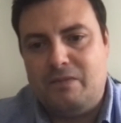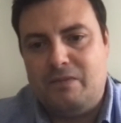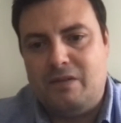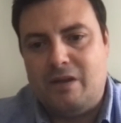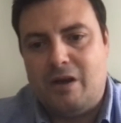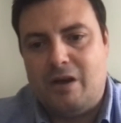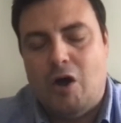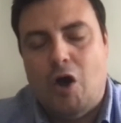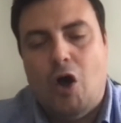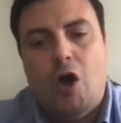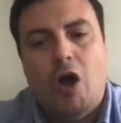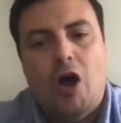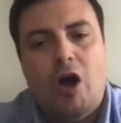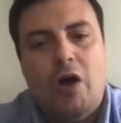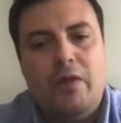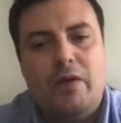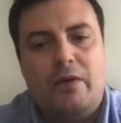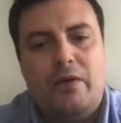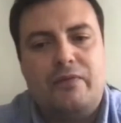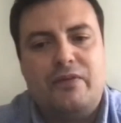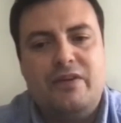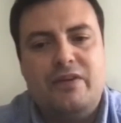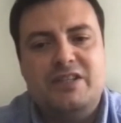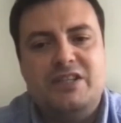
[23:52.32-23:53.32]

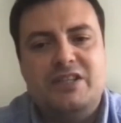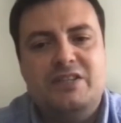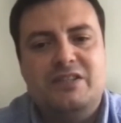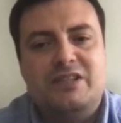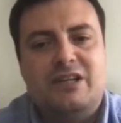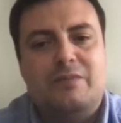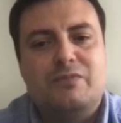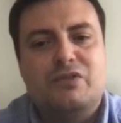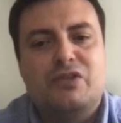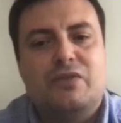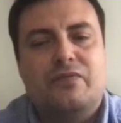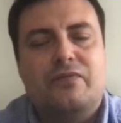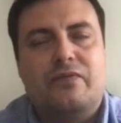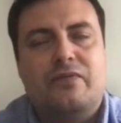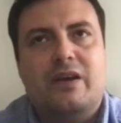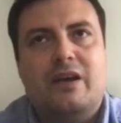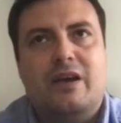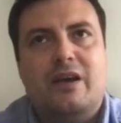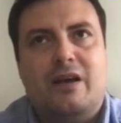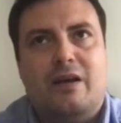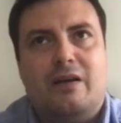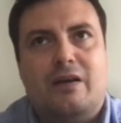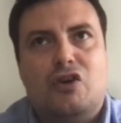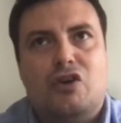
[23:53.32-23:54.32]
other things in terms of
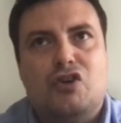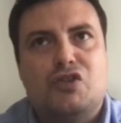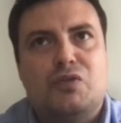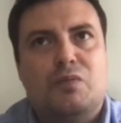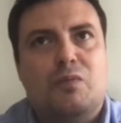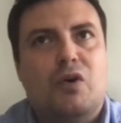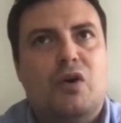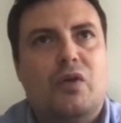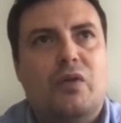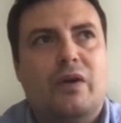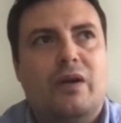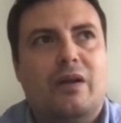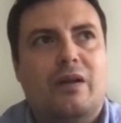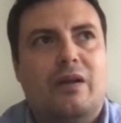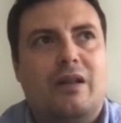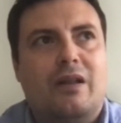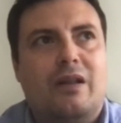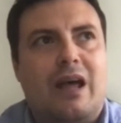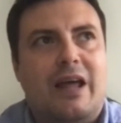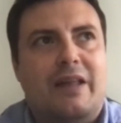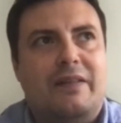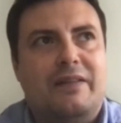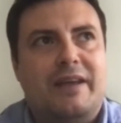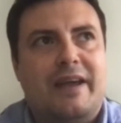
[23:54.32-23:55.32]
cost
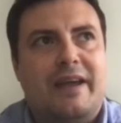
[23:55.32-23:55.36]
model and